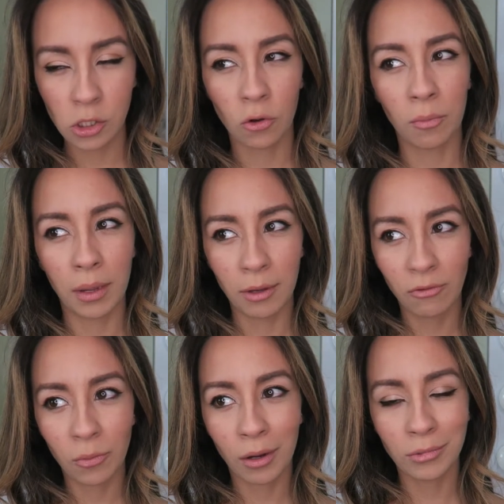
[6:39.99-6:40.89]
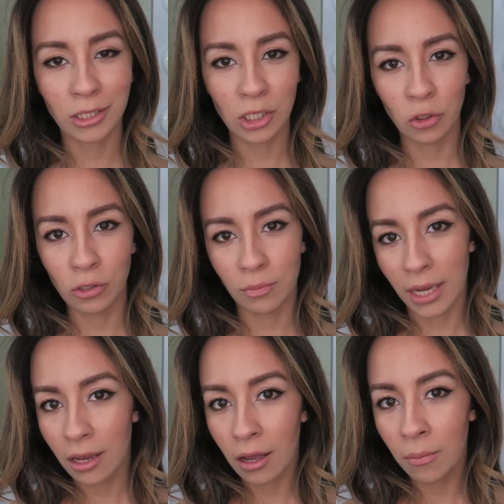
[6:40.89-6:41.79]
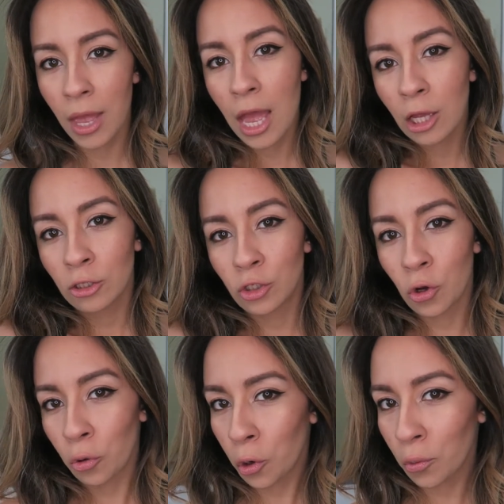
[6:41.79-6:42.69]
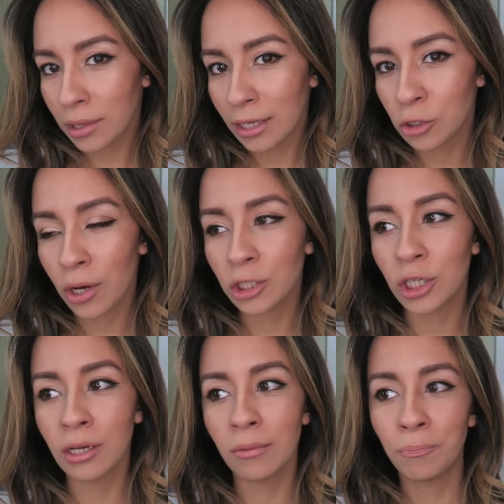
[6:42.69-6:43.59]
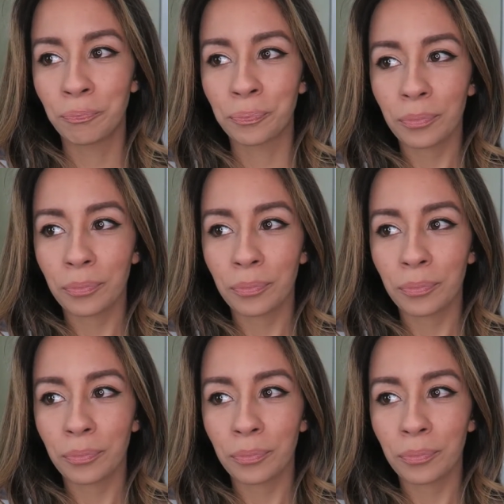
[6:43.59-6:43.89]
so maybe if your mom doesn't use makeup, don't go in that direction.